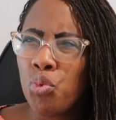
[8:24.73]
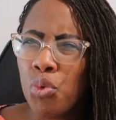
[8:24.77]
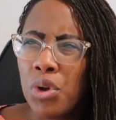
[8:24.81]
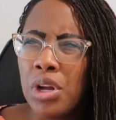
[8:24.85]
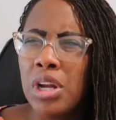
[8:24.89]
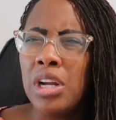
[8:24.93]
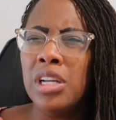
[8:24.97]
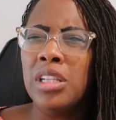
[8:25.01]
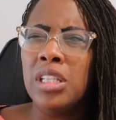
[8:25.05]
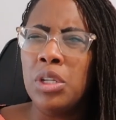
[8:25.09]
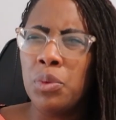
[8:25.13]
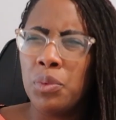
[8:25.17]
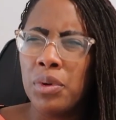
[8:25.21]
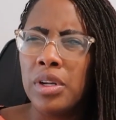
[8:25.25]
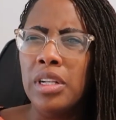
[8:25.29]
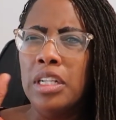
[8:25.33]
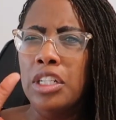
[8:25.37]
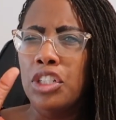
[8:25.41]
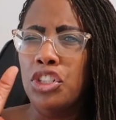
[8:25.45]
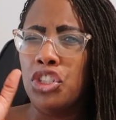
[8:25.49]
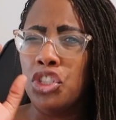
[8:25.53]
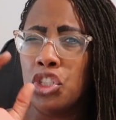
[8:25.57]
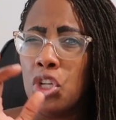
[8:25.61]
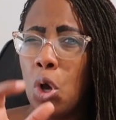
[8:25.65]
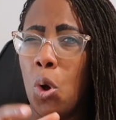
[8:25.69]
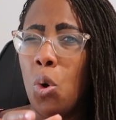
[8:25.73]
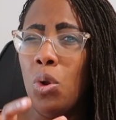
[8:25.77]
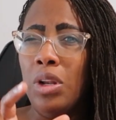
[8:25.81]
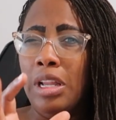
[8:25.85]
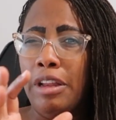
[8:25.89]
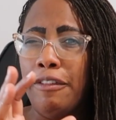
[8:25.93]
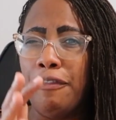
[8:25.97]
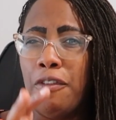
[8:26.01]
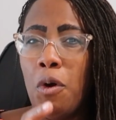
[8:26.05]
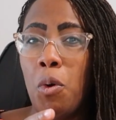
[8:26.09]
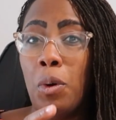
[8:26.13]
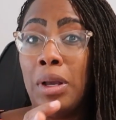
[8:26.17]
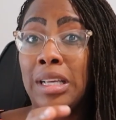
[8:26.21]
really really
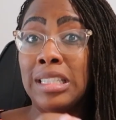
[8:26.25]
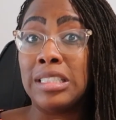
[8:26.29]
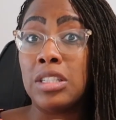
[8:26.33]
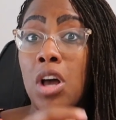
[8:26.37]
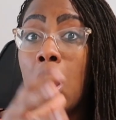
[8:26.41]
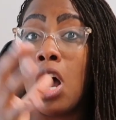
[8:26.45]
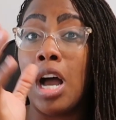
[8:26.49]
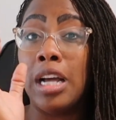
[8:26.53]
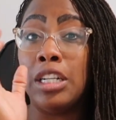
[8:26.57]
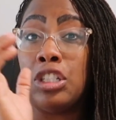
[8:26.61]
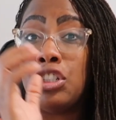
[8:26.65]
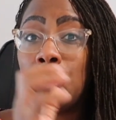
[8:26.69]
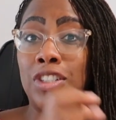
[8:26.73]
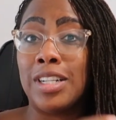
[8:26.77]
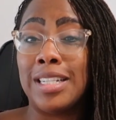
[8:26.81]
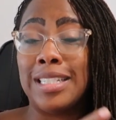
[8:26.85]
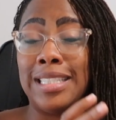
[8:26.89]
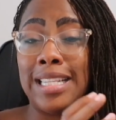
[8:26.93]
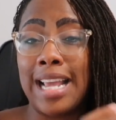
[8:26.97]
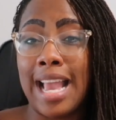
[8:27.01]
solely focus on just